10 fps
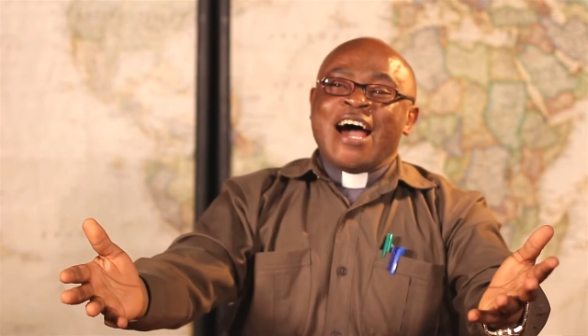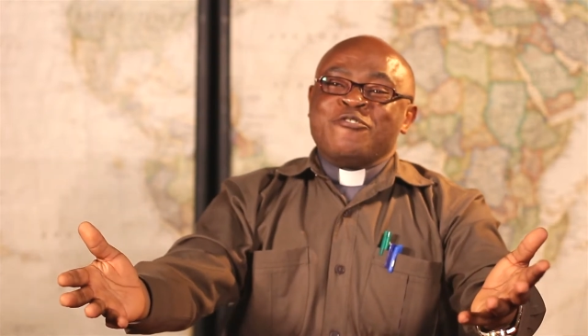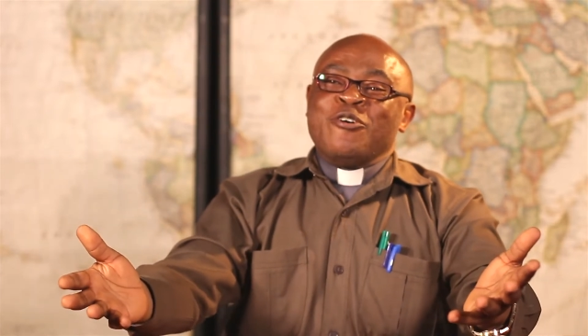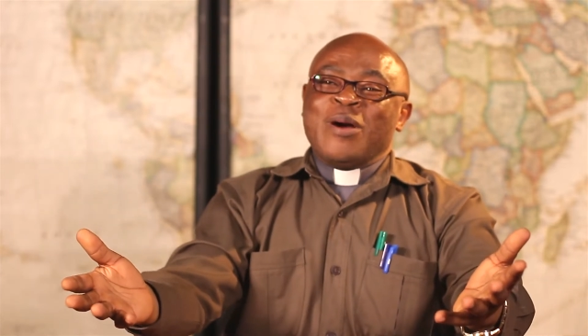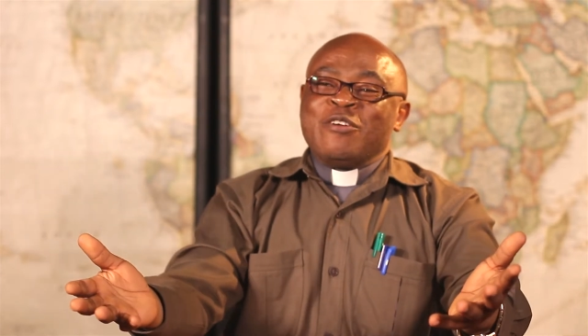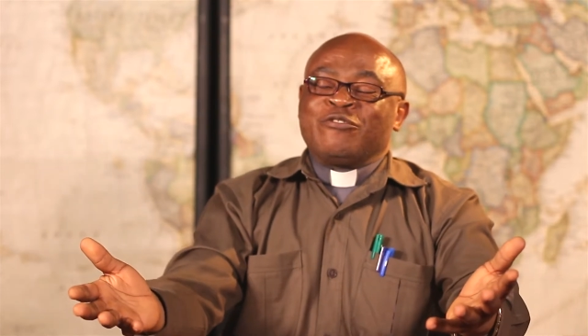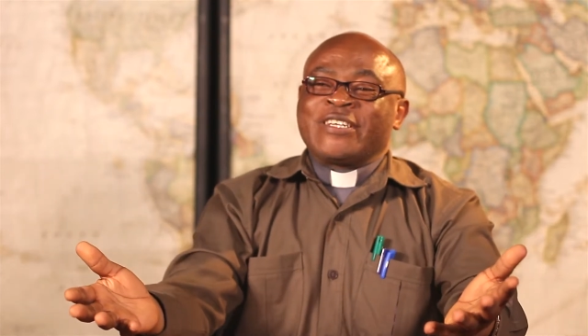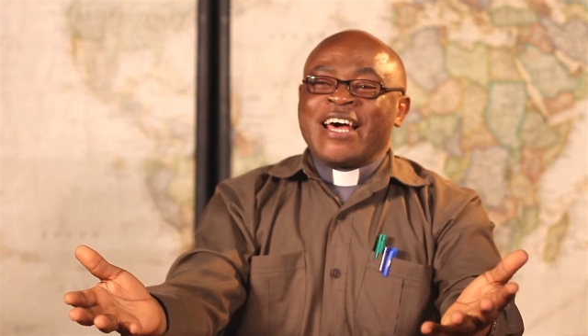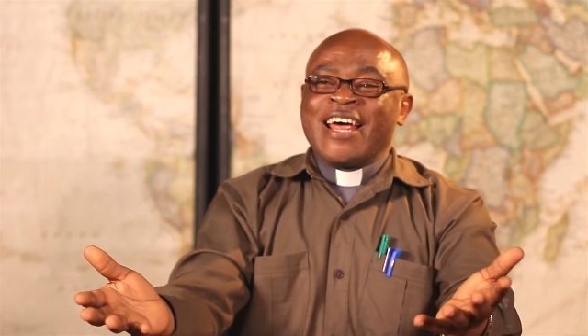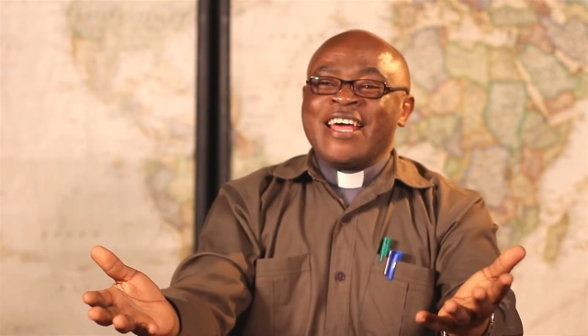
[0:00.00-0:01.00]
your wife
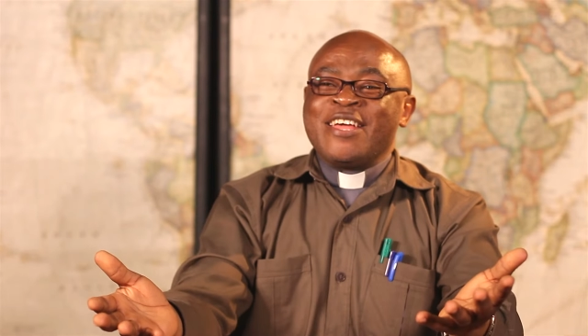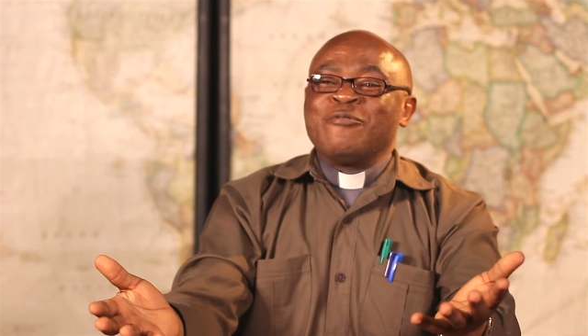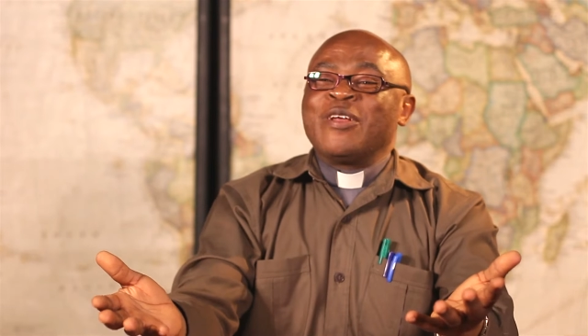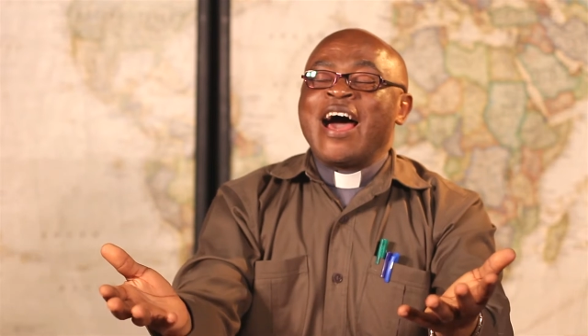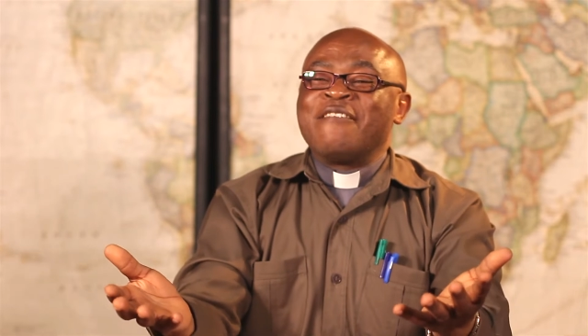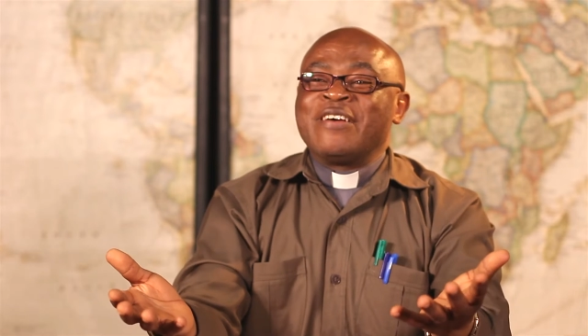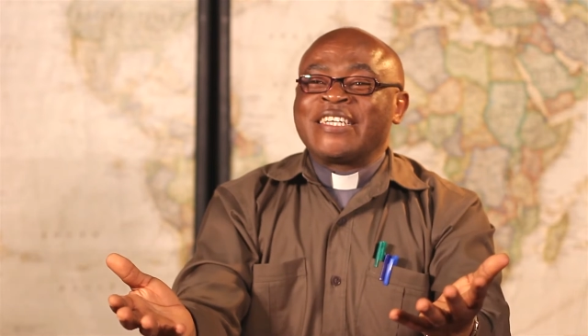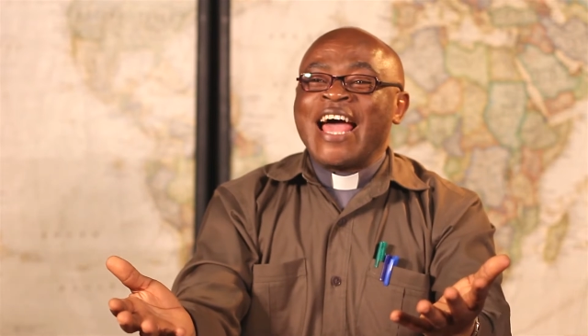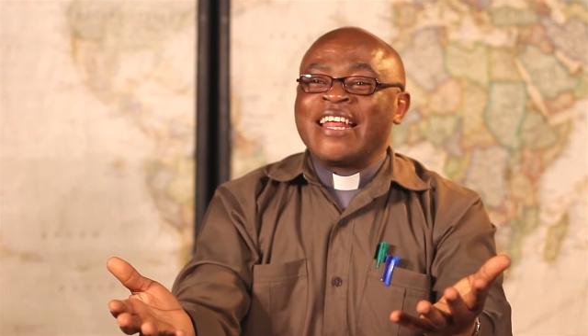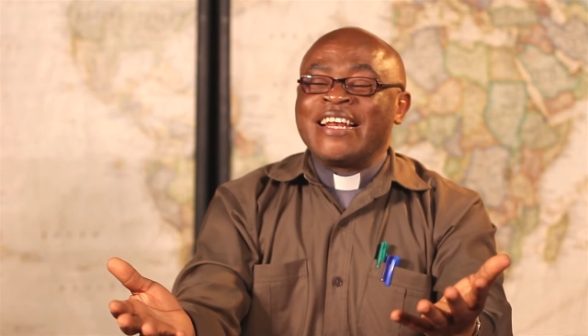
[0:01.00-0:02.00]
Sarai will have a
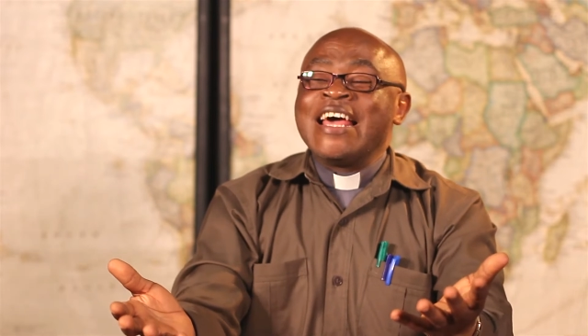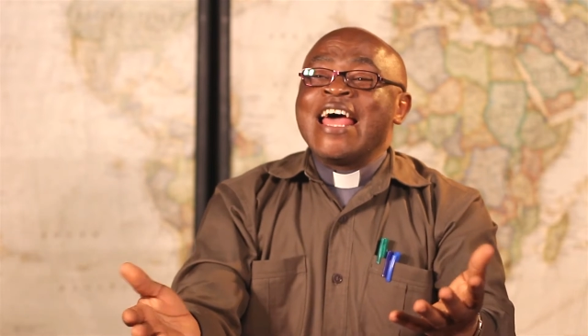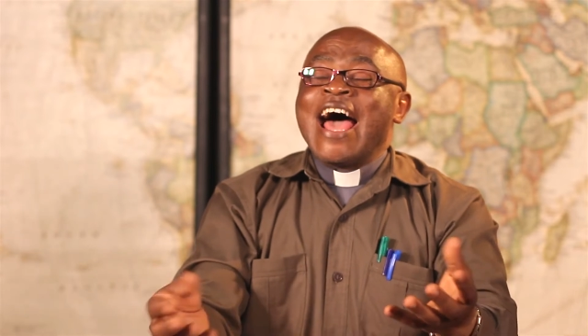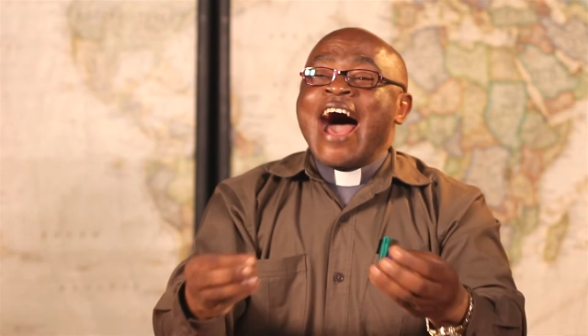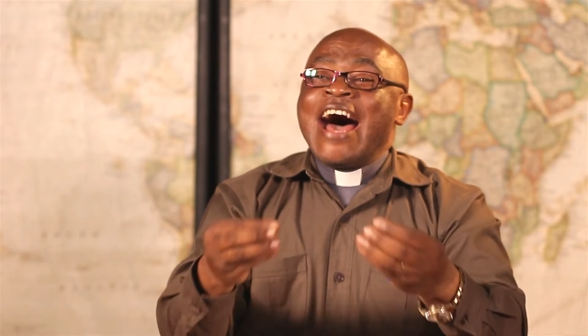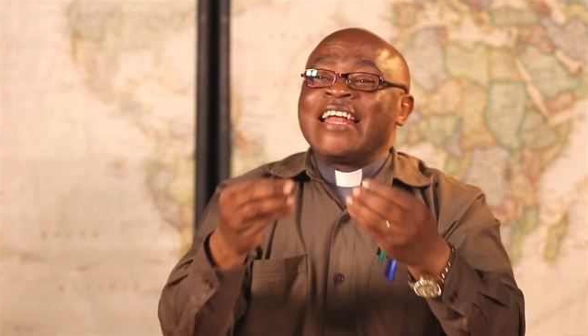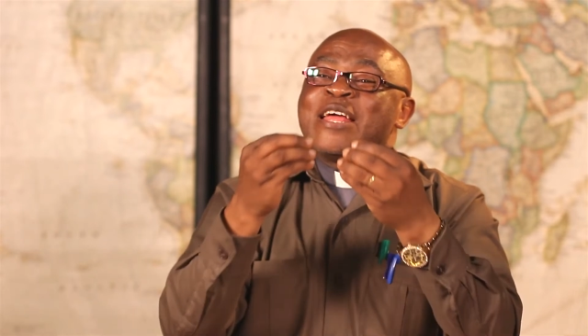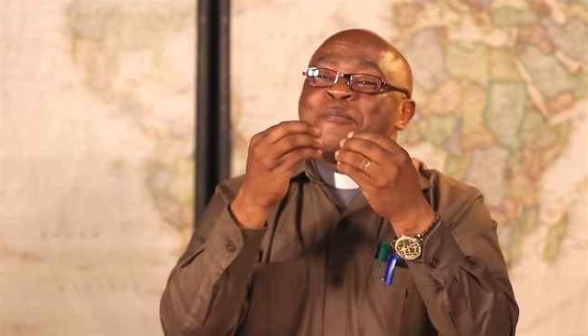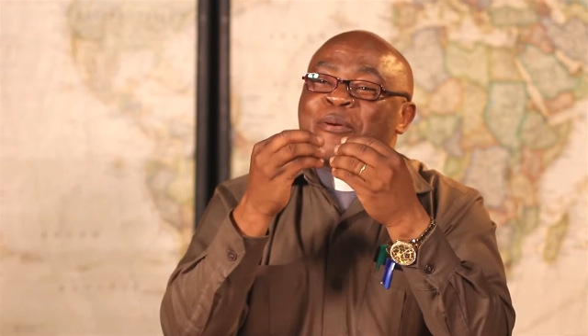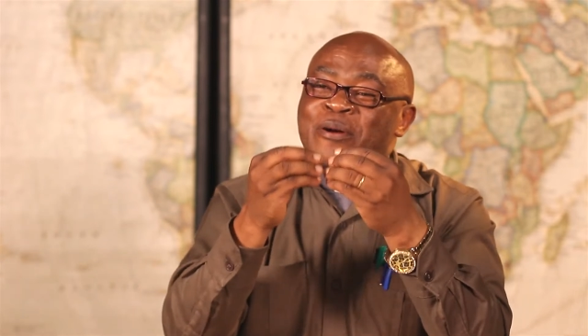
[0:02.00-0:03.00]
child. And
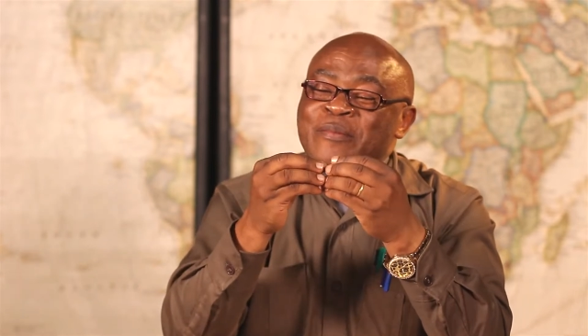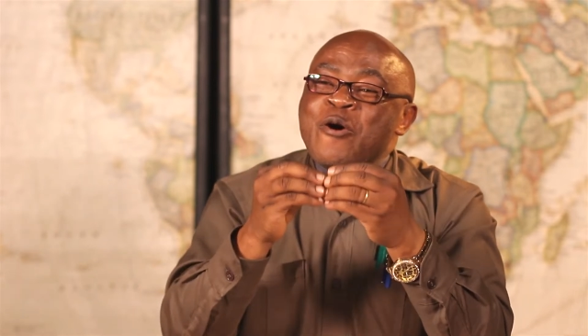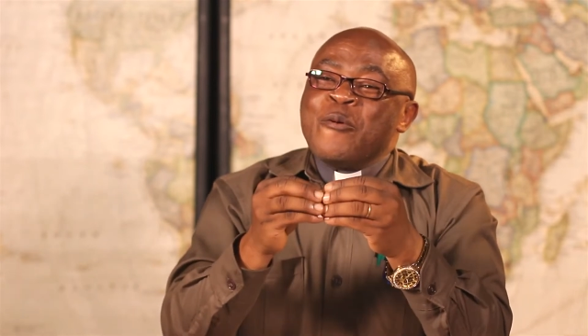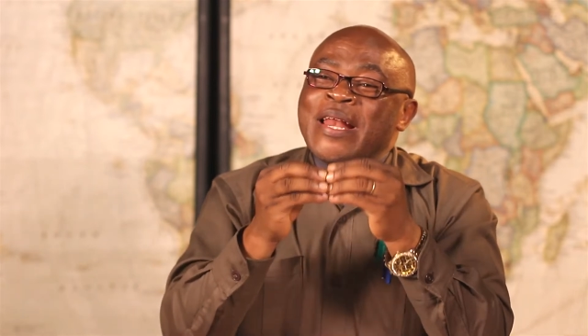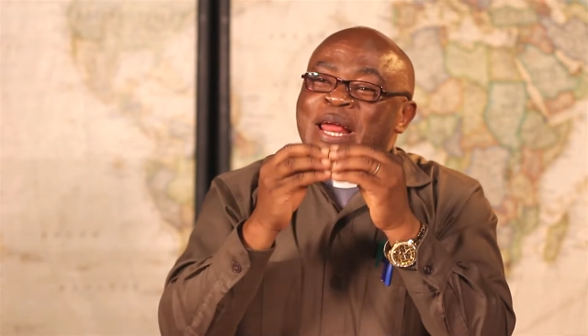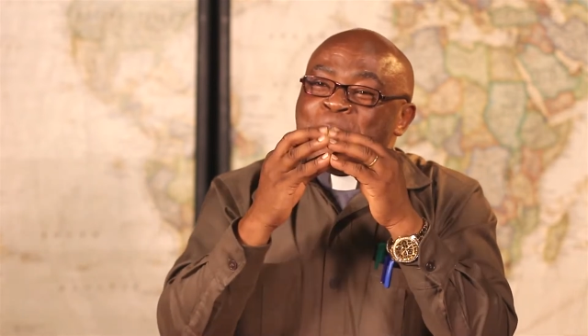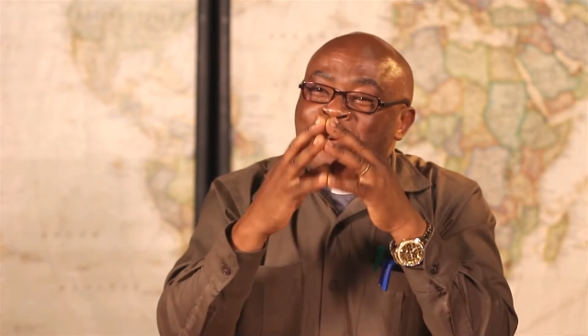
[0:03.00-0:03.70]
when he